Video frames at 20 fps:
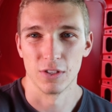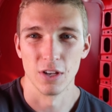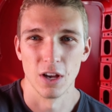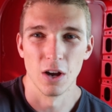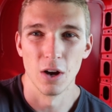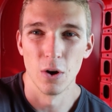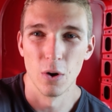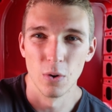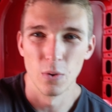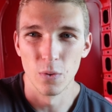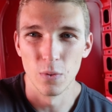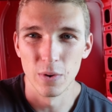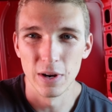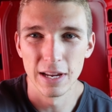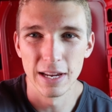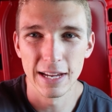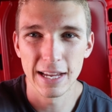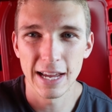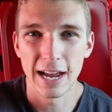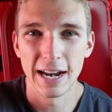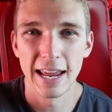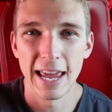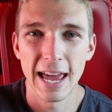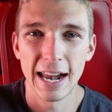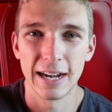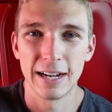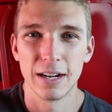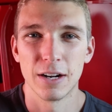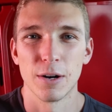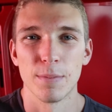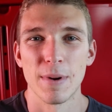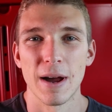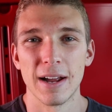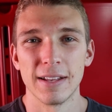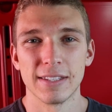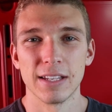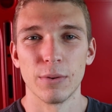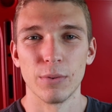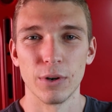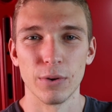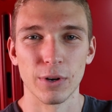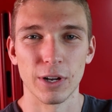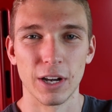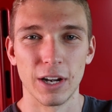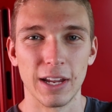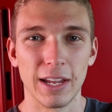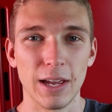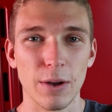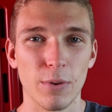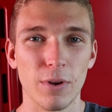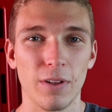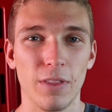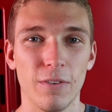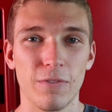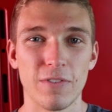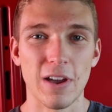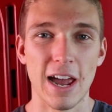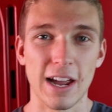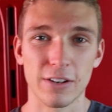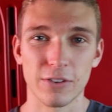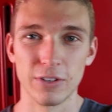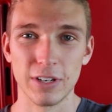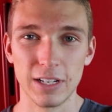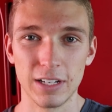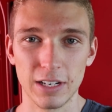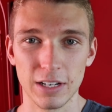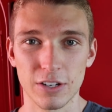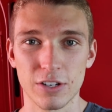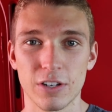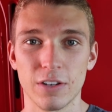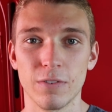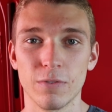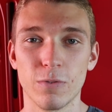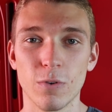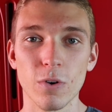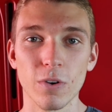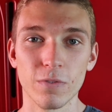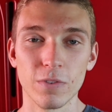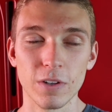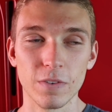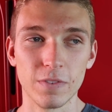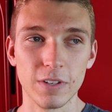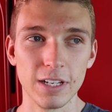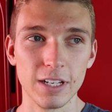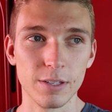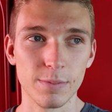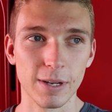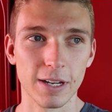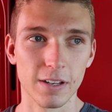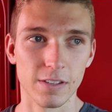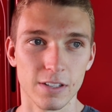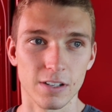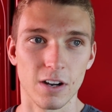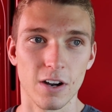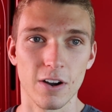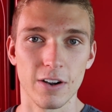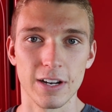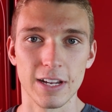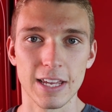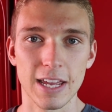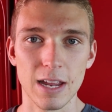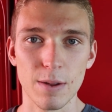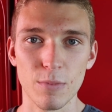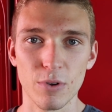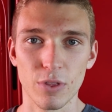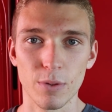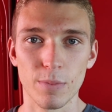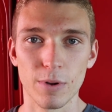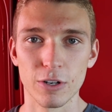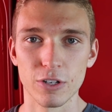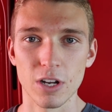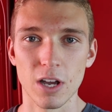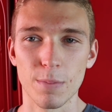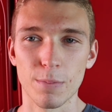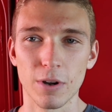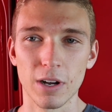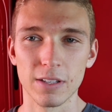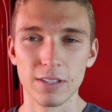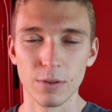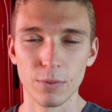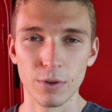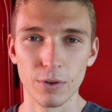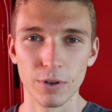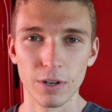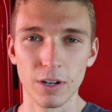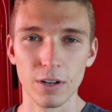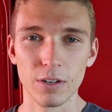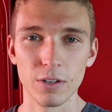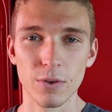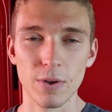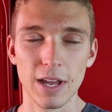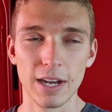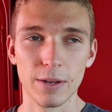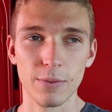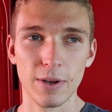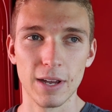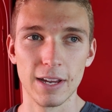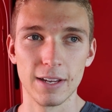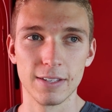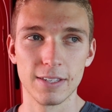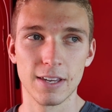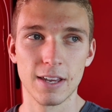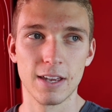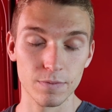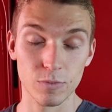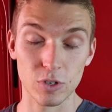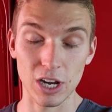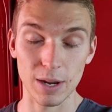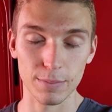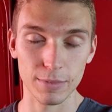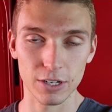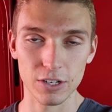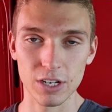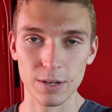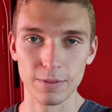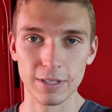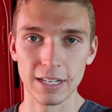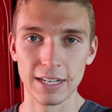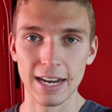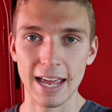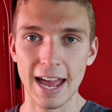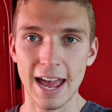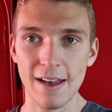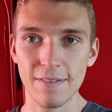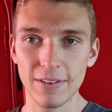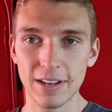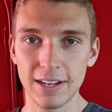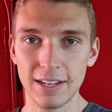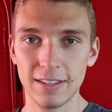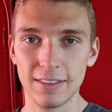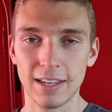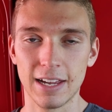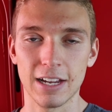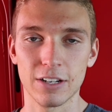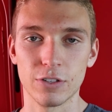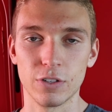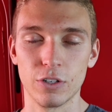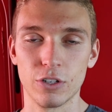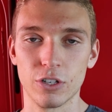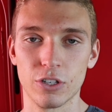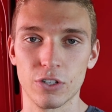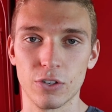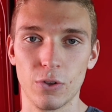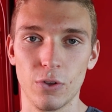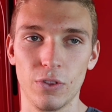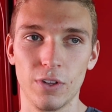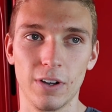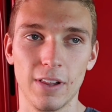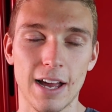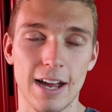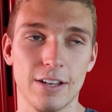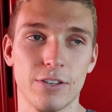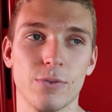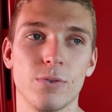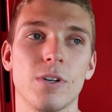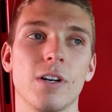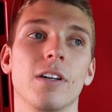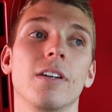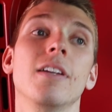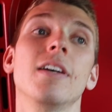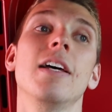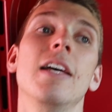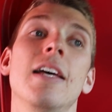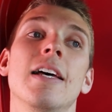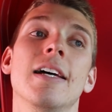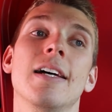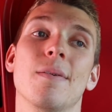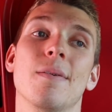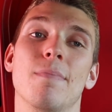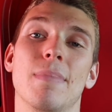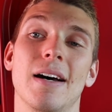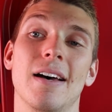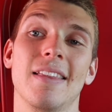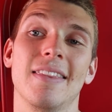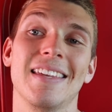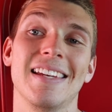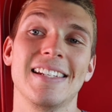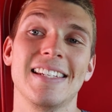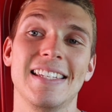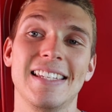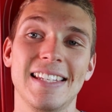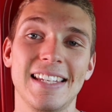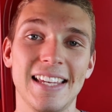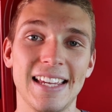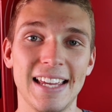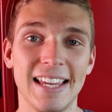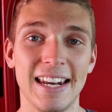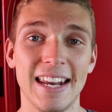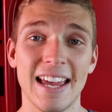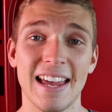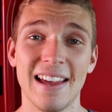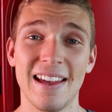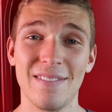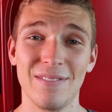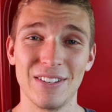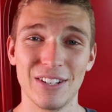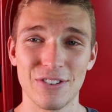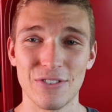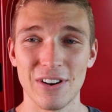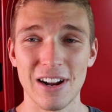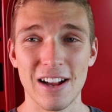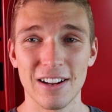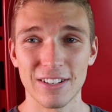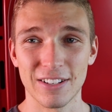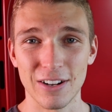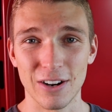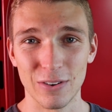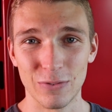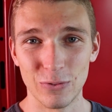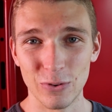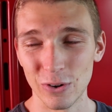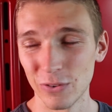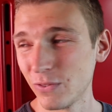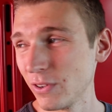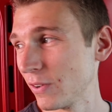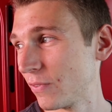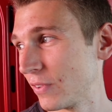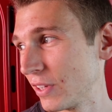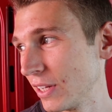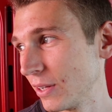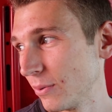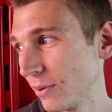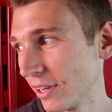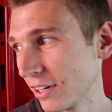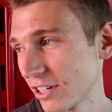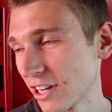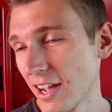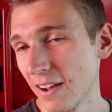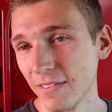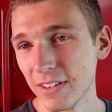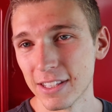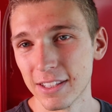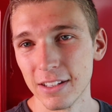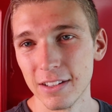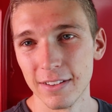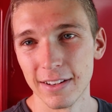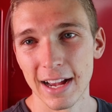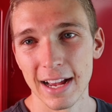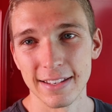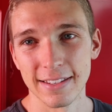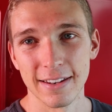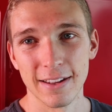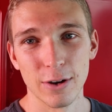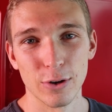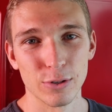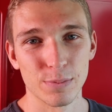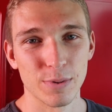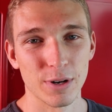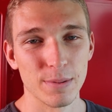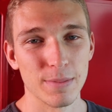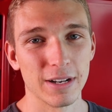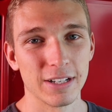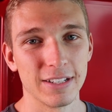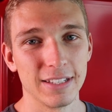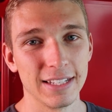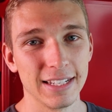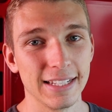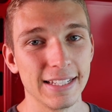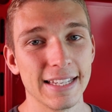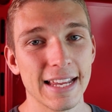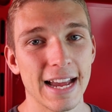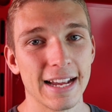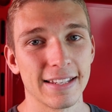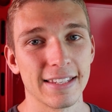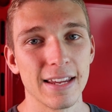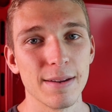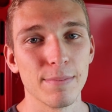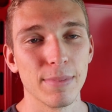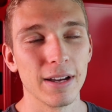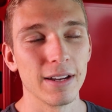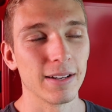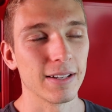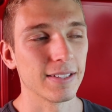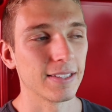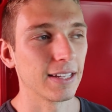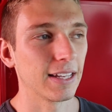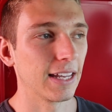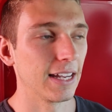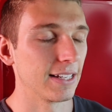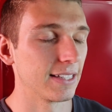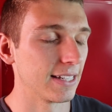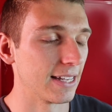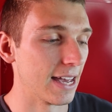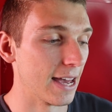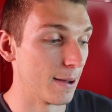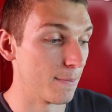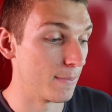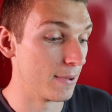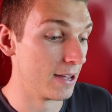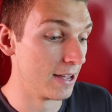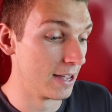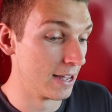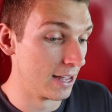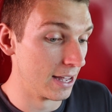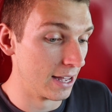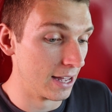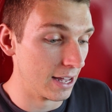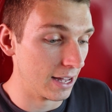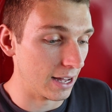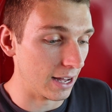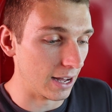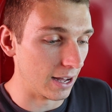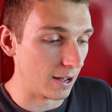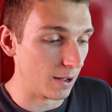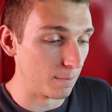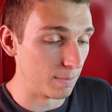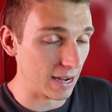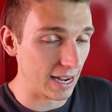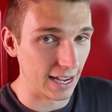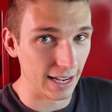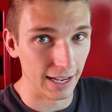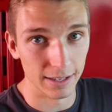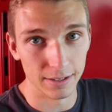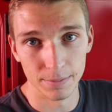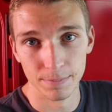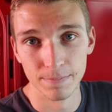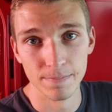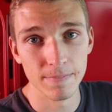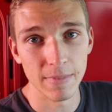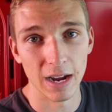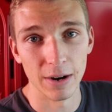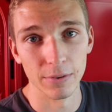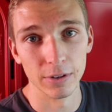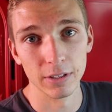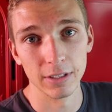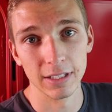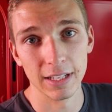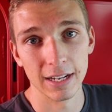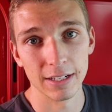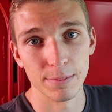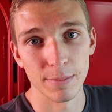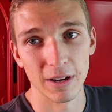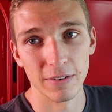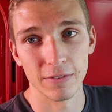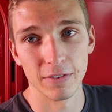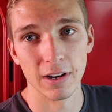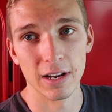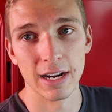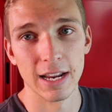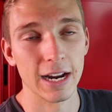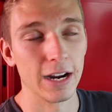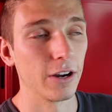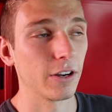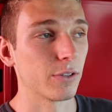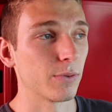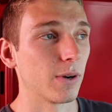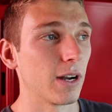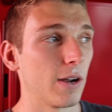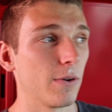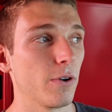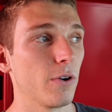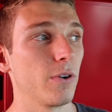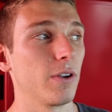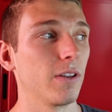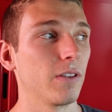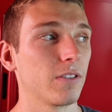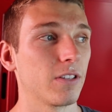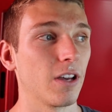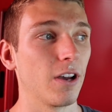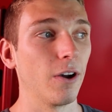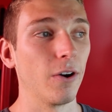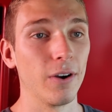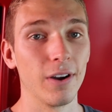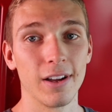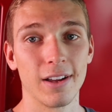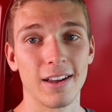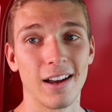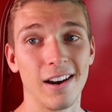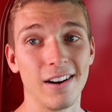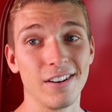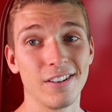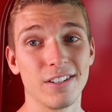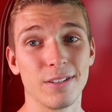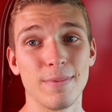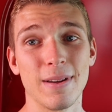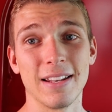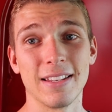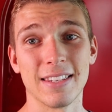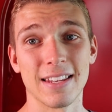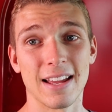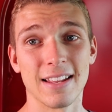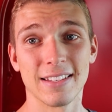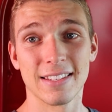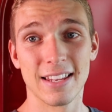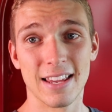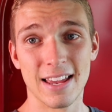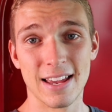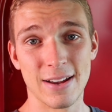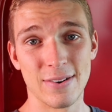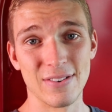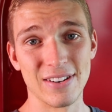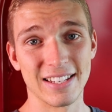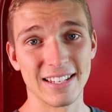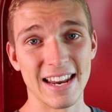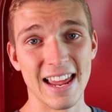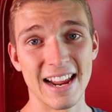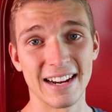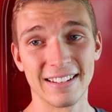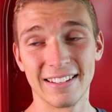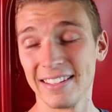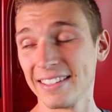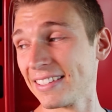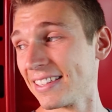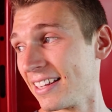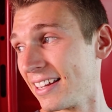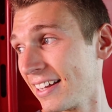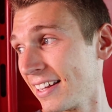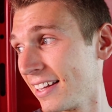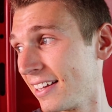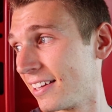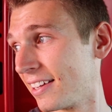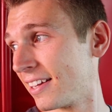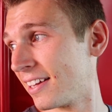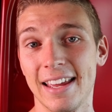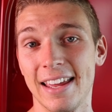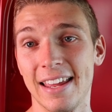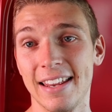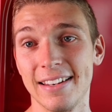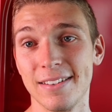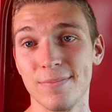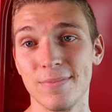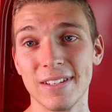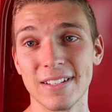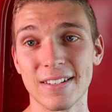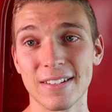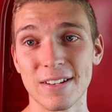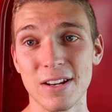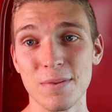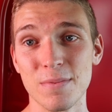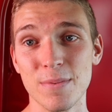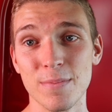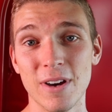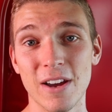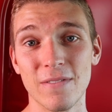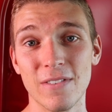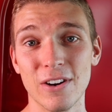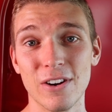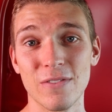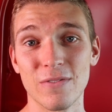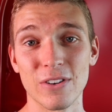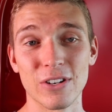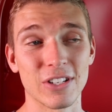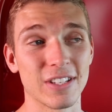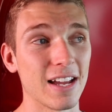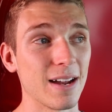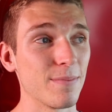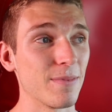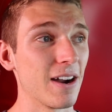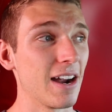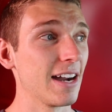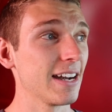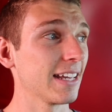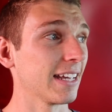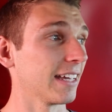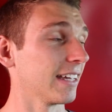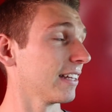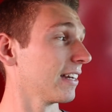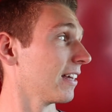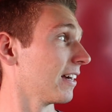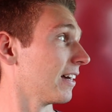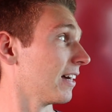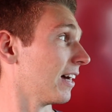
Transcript: So we kind of had it in our minds that we were going to get one of the factory edition 450s because it already came with a bunch of upgrades that we were going to do anyways. Championship didn't have any. They actually just sold their last one. But they did have this Rockstar 450, which obviously you guys know is pretty much the exact same bike as the KTM. And I really liked my friend Eric's when I rode it, so it kind of just made sense. We snagged this thing, and this is going to be my very first time riding it.